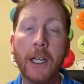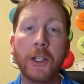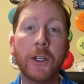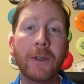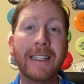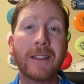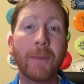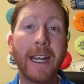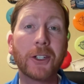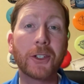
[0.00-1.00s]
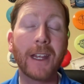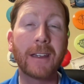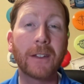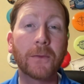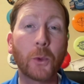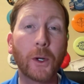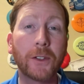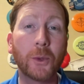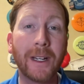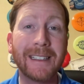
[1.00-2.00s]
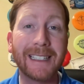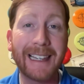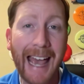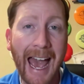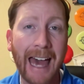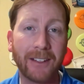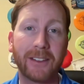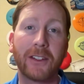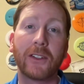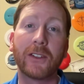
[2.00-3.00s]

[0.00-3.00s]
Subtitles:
You need to make sure that this fort is going to last.